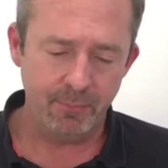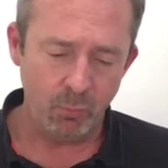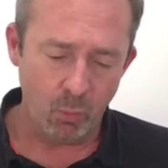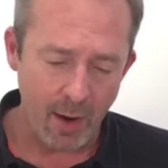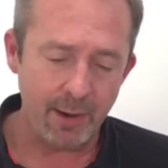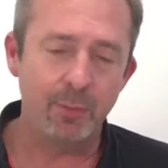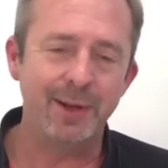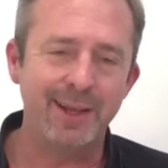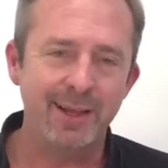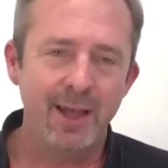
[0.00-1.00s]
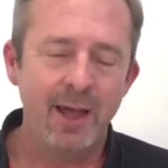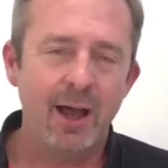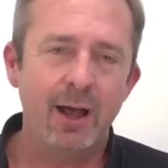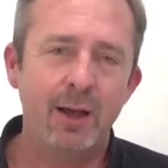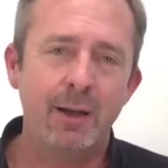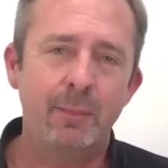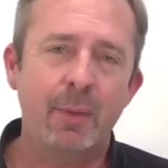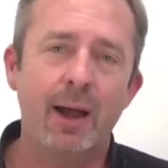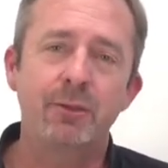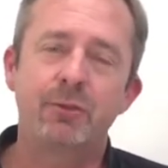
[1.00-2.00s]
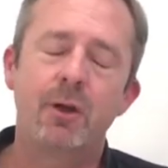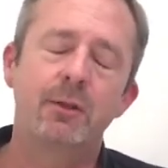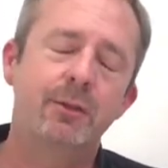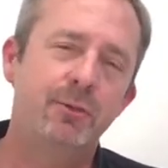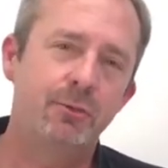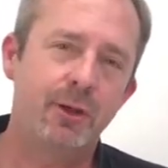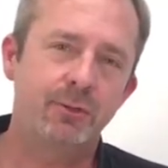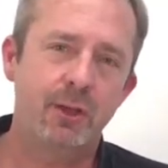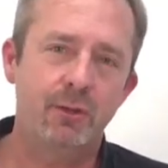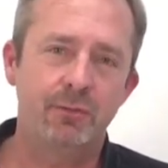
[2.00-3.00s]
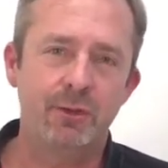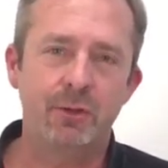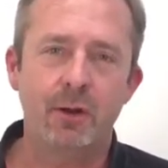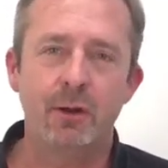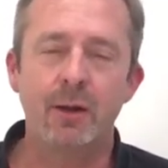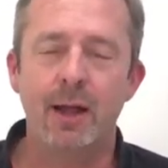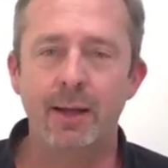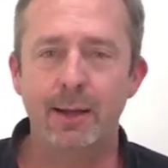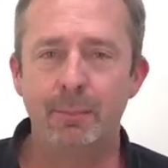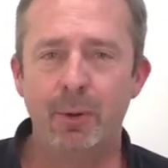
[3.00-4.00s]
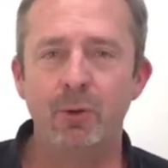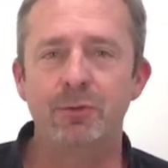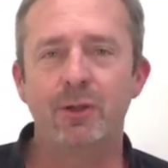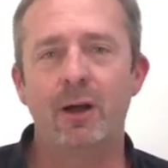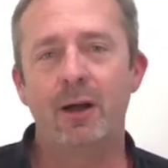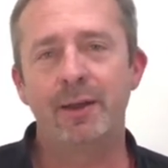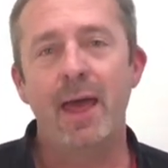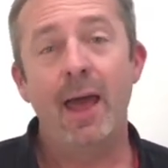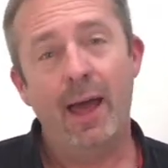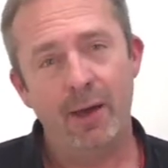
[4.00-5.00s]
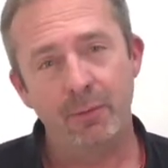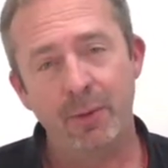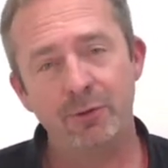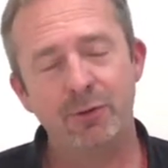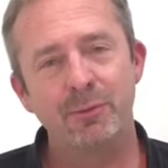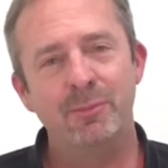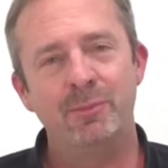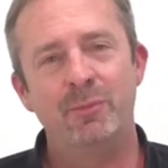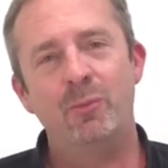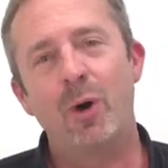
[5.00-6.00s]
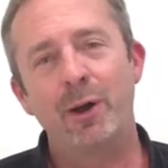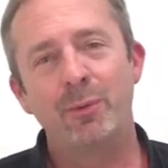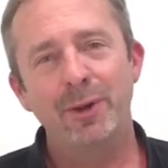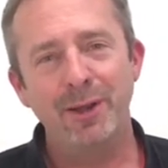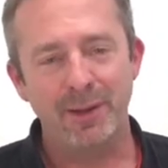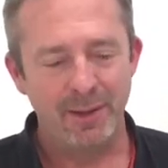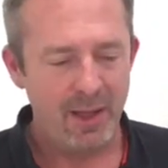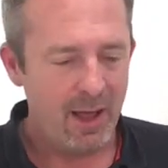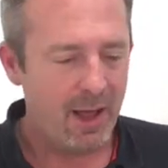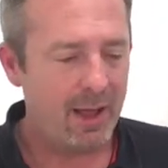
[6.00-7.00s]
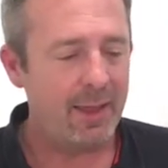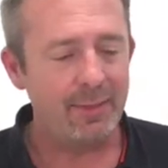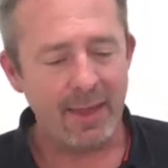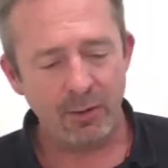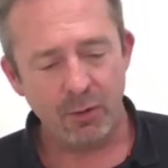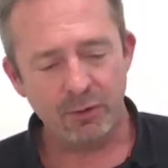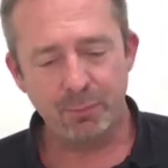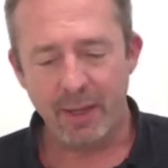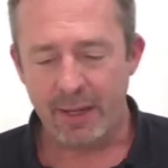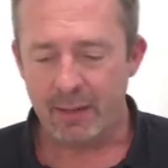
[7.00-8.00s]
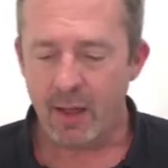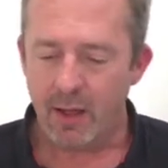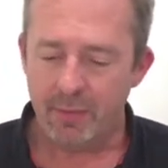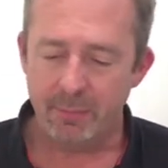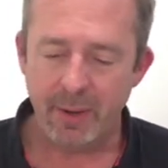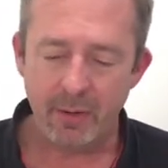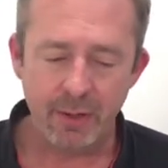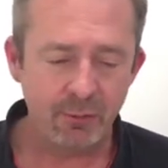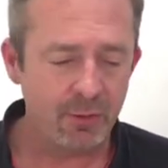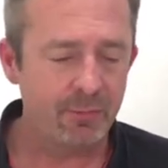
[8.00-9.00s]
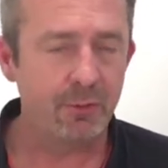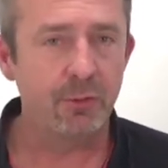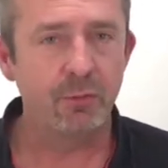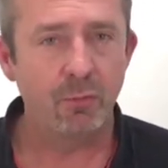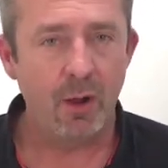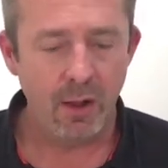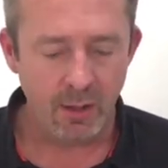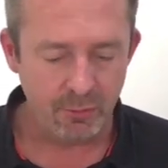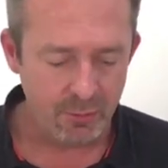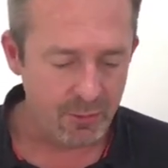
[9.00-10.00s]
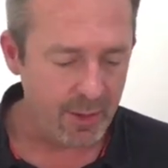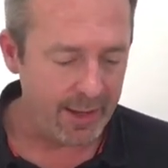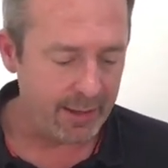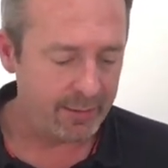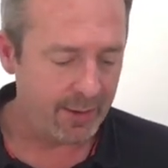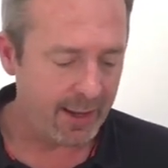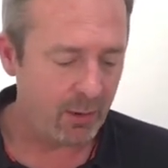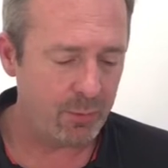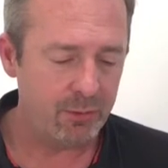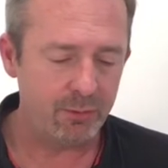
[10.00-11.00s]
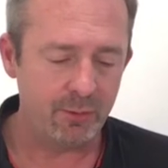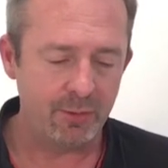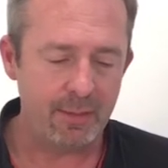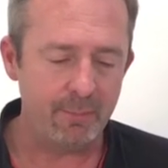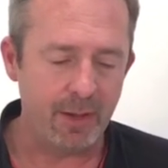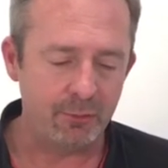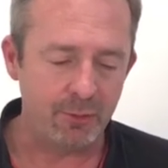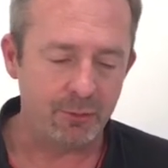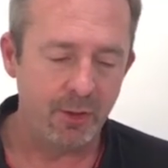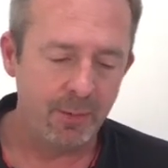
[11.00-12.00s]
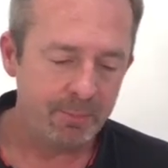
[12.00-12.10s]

wire rigging, I strongly suggest that you visit our post on how to measure wire rigging. And that'll explain the bearing surfaces to you and how we use the tape measures